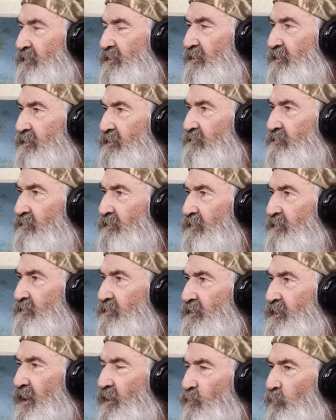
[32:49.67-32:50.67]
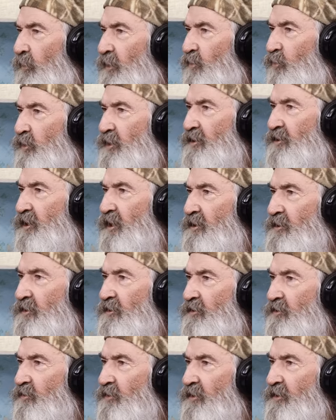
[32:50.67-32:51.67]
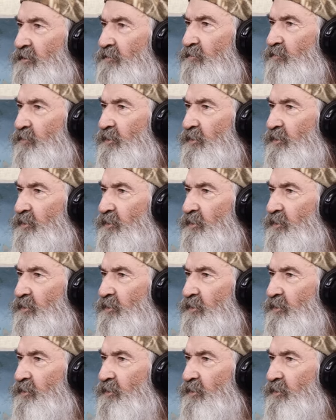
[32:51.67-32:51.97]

and but you can yeah, do that. We any- tend to do it